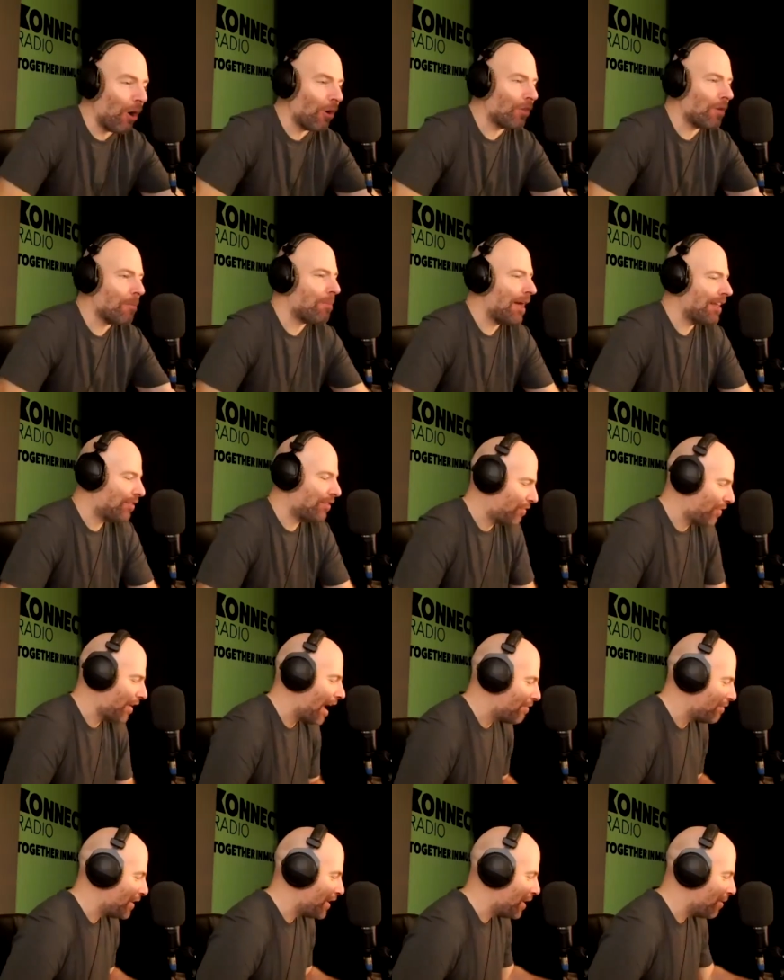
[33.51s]
All the better for
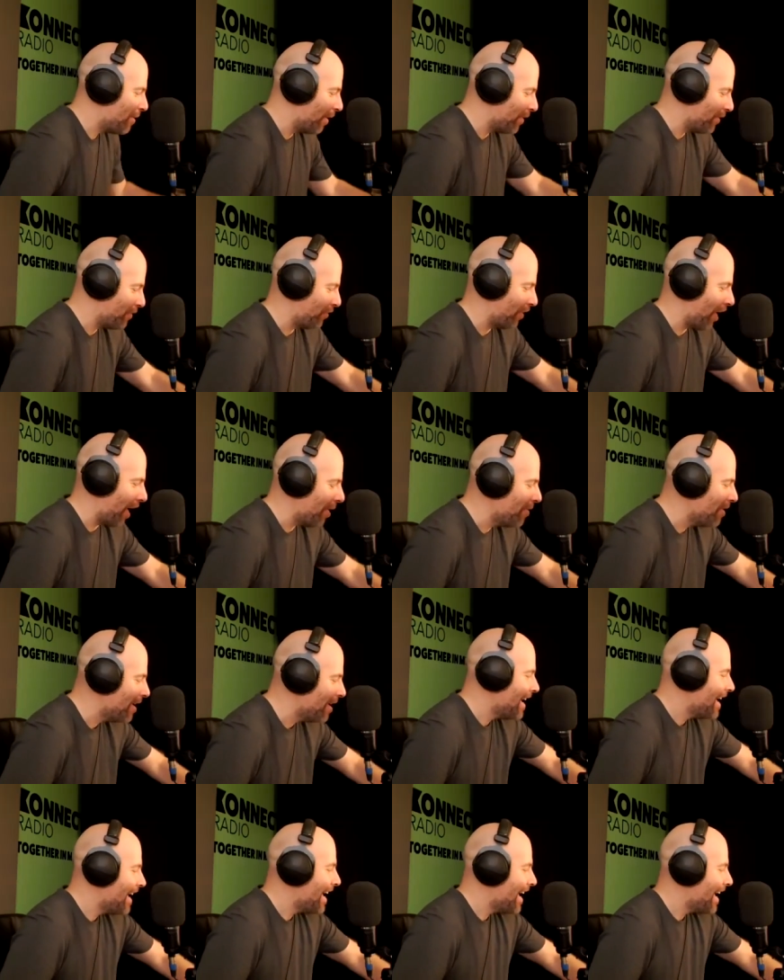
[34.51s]
having you on the show.